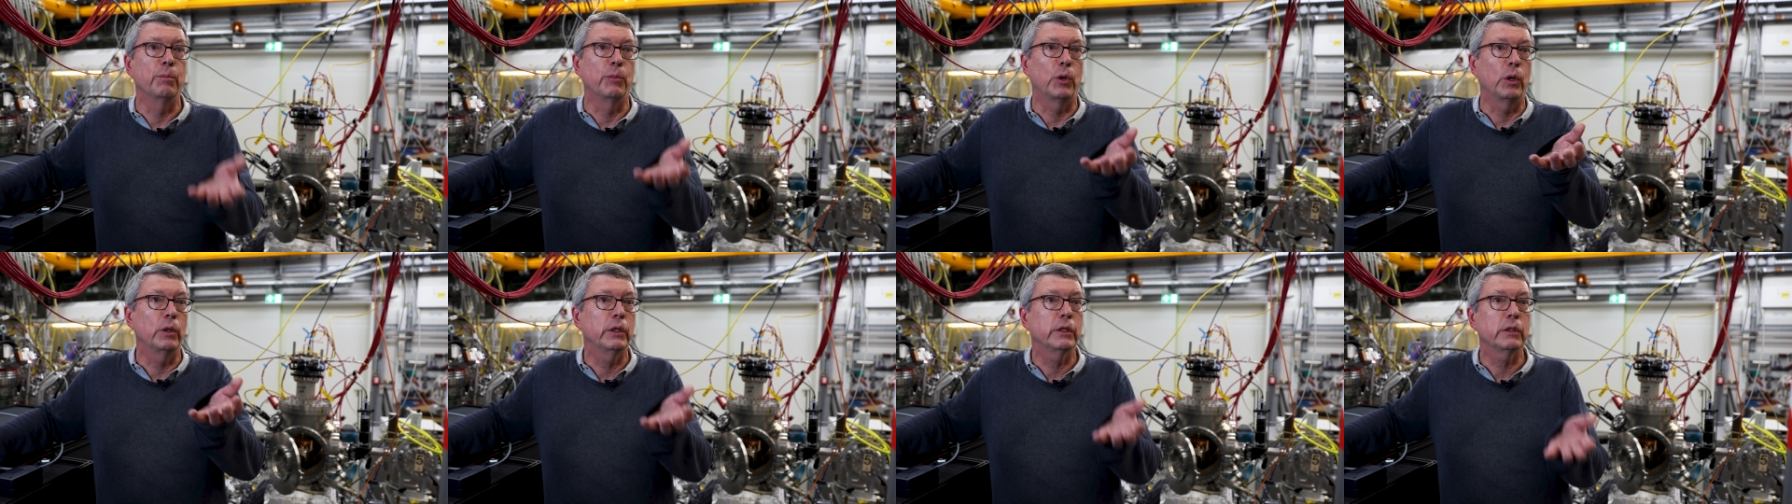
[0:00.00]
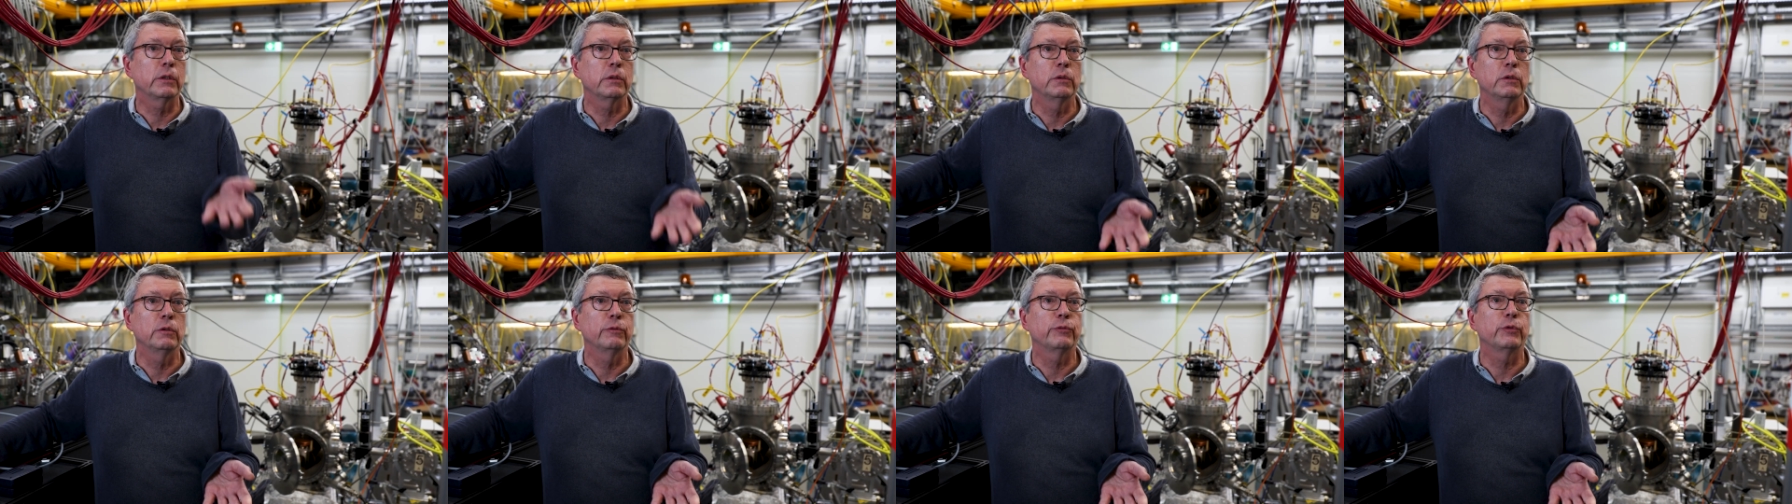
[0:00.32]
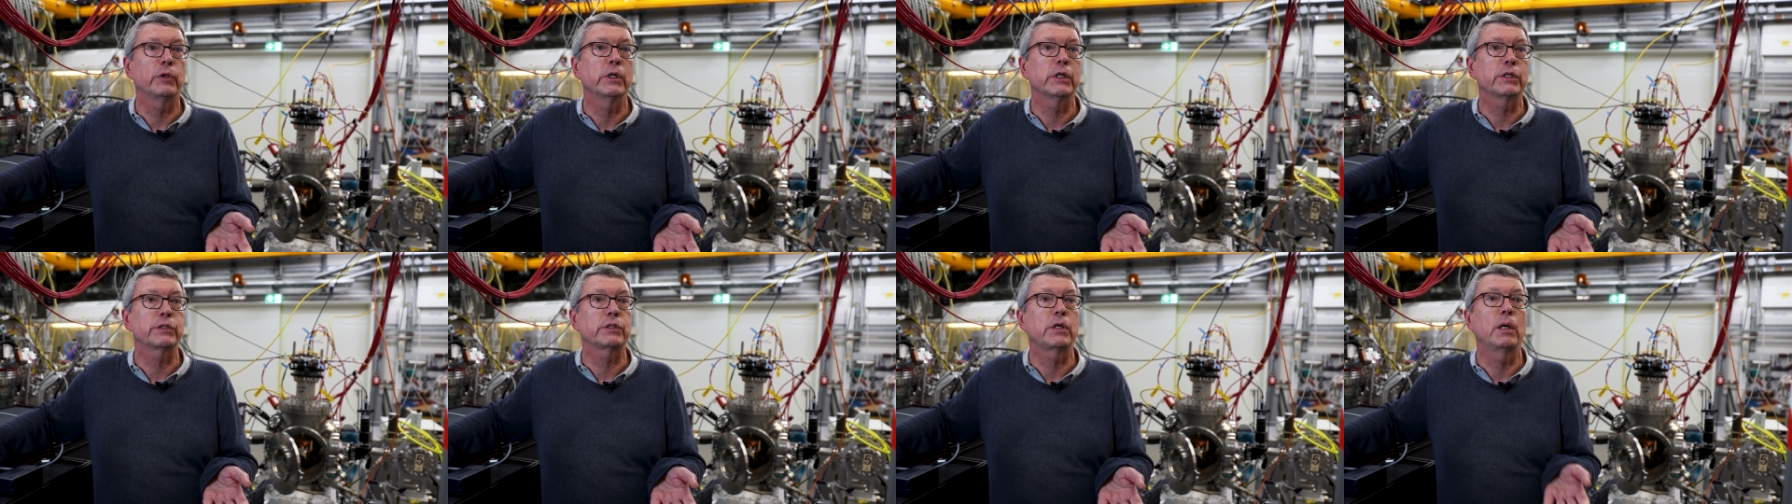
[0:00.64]
a molecule,
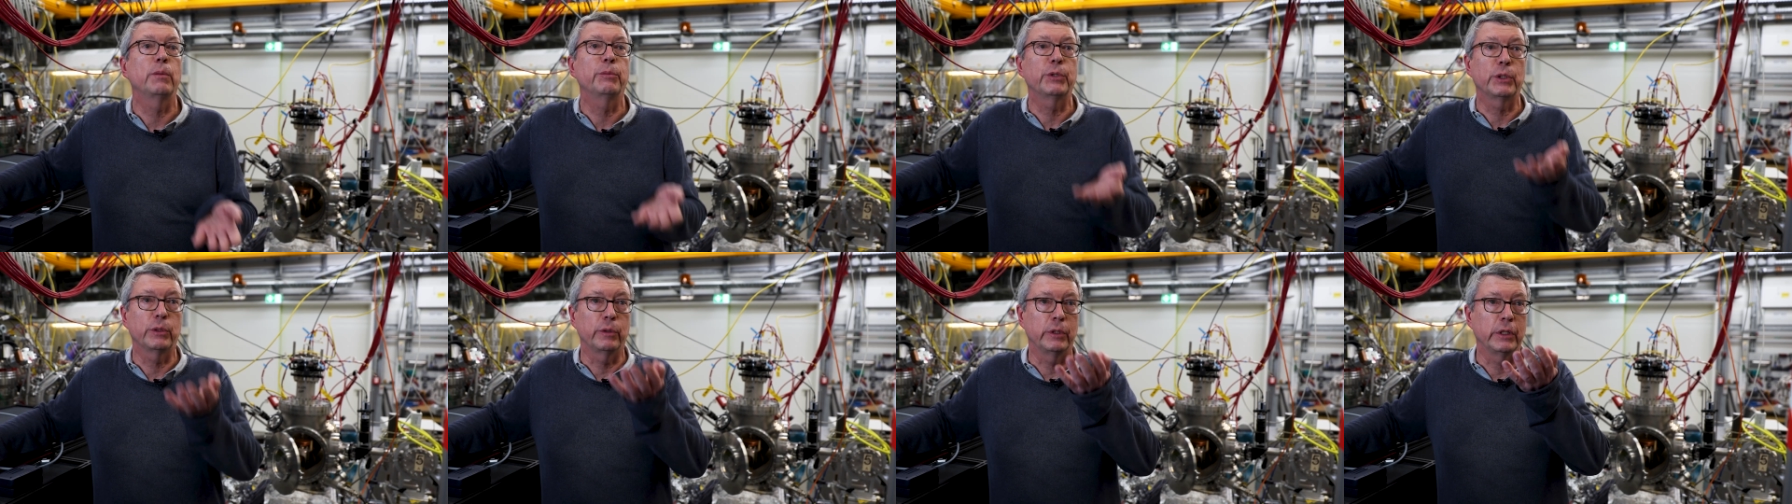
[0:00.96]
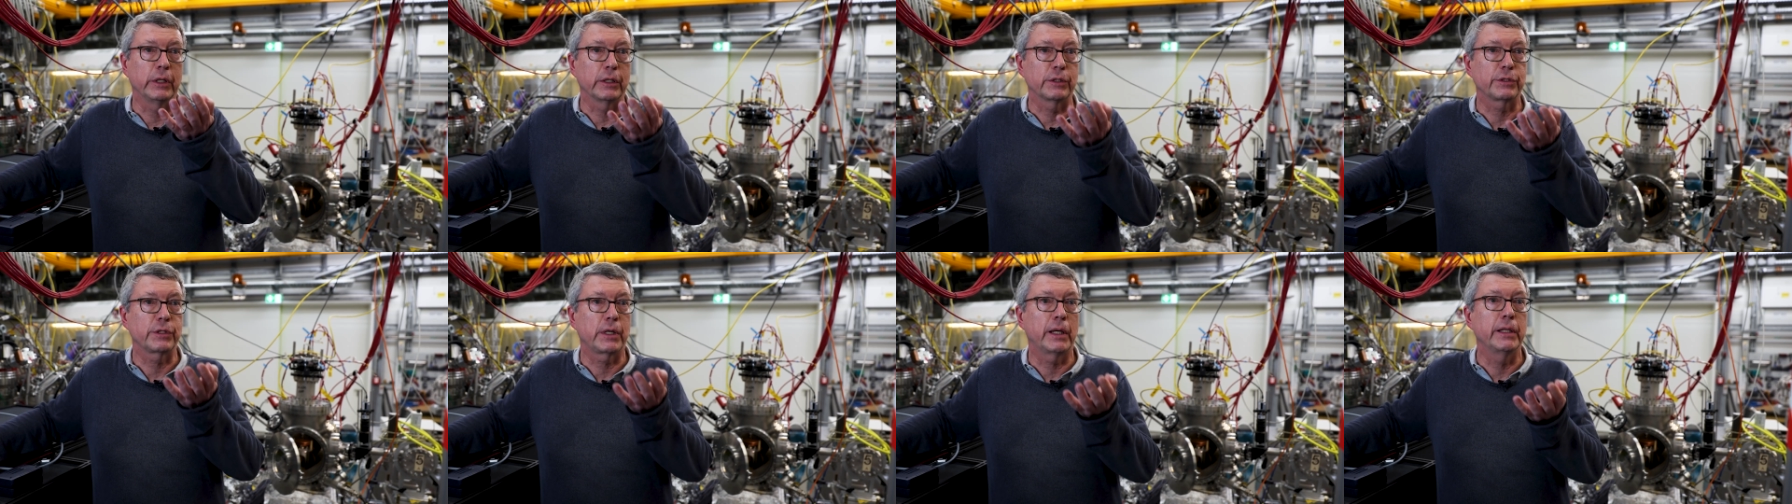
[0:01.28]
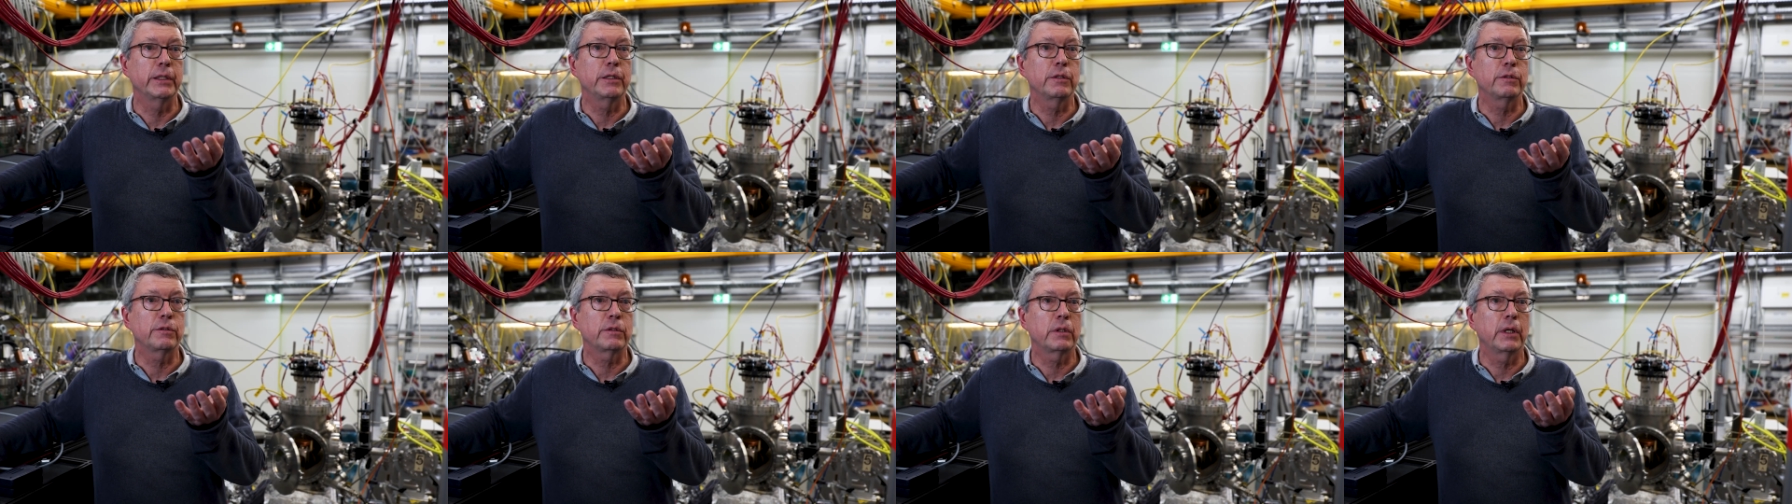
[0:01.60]
for example, to an
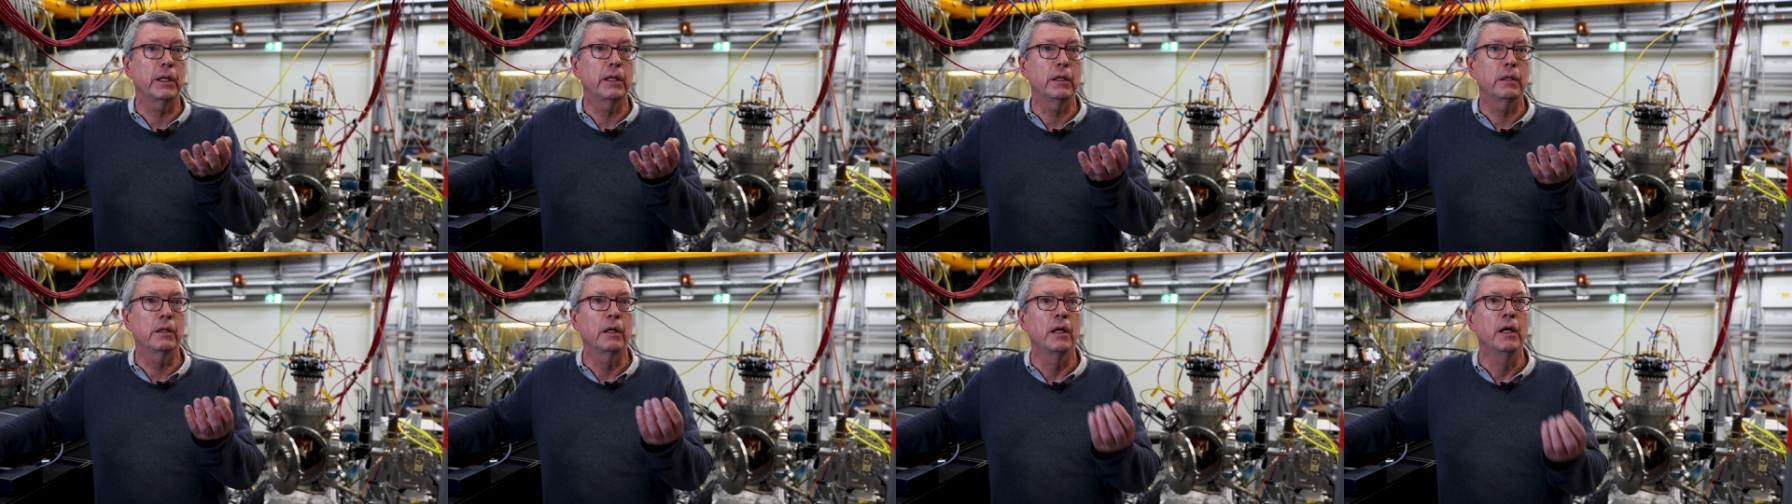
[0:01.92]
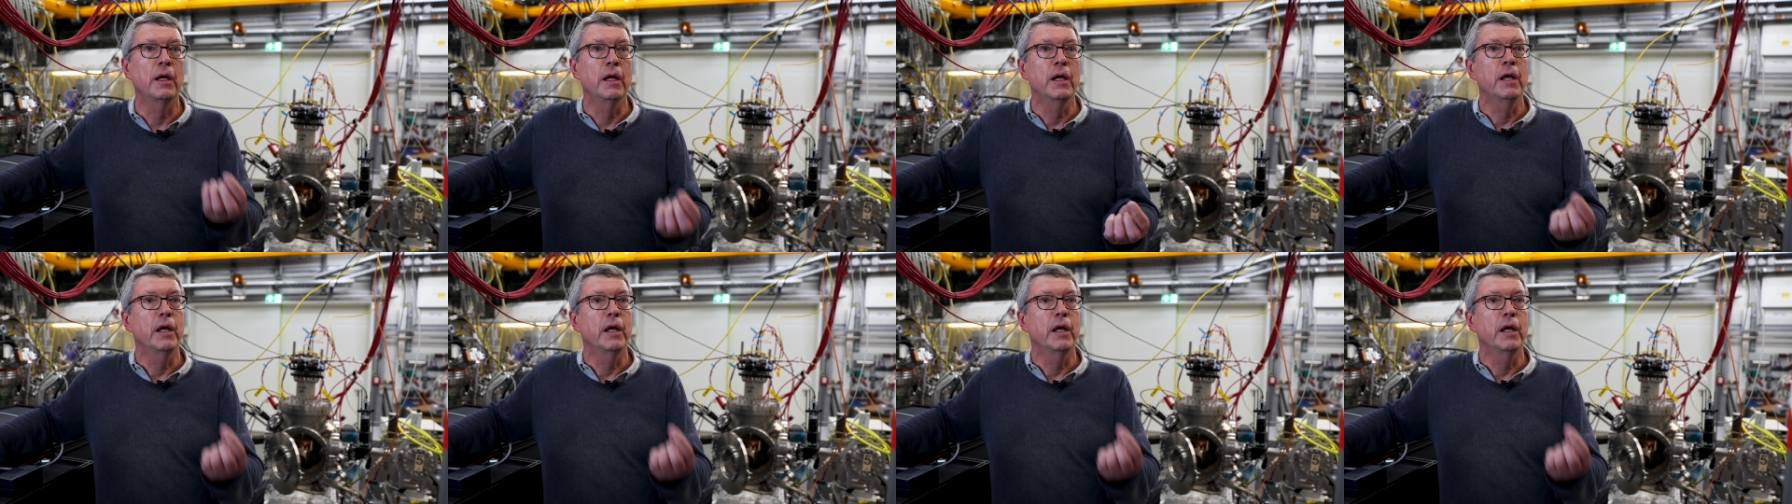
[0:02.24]
excited state,